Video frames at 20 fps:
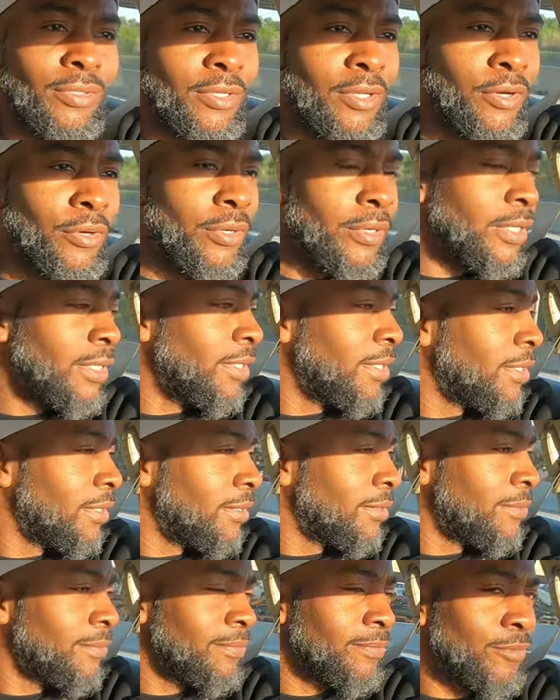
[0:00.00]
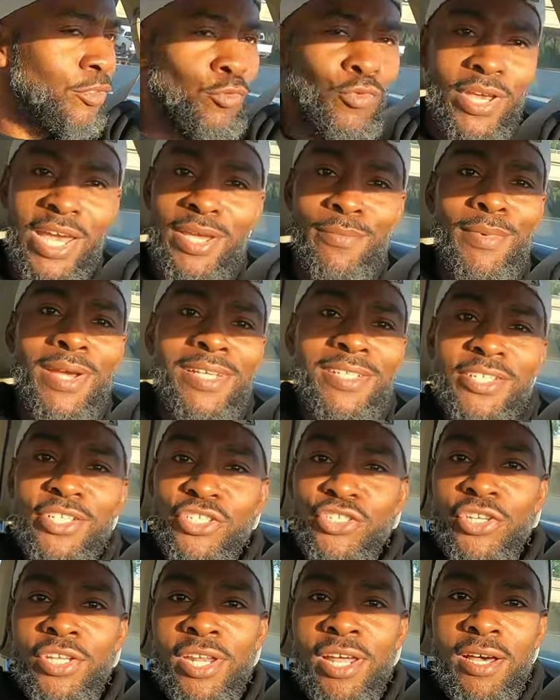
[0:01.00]
No, you can't make
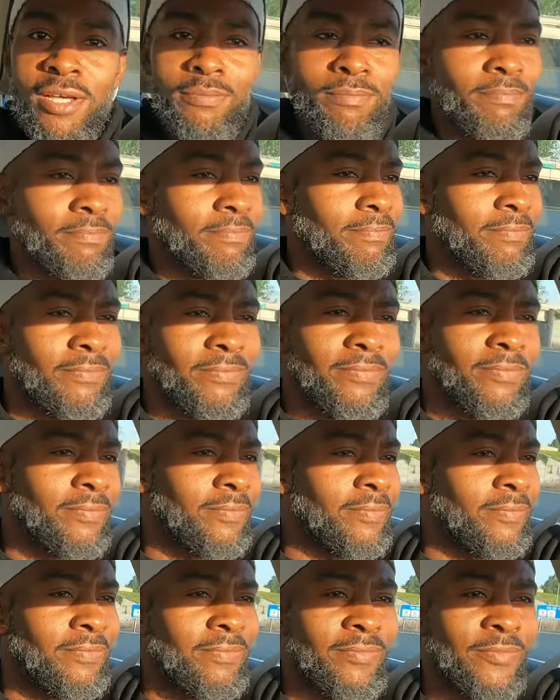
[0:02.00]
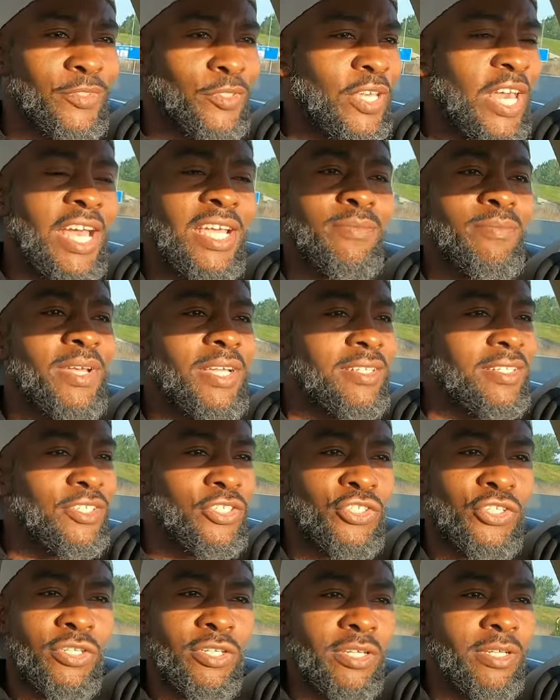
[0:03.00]
this shit up. You can't make
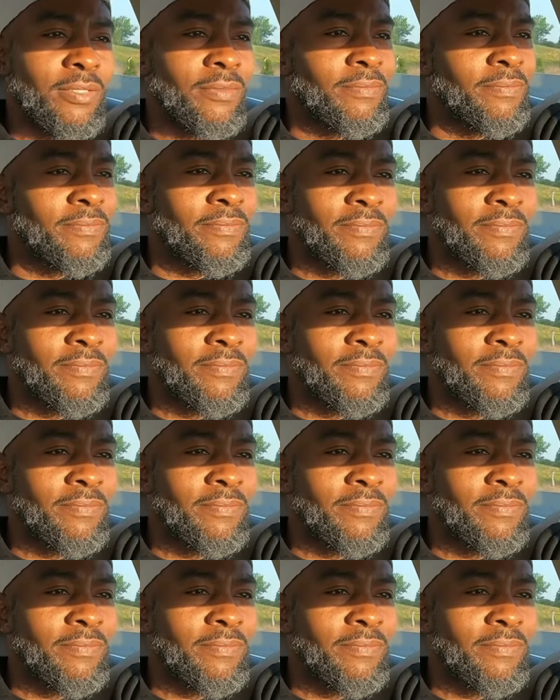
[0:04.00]
this shit up.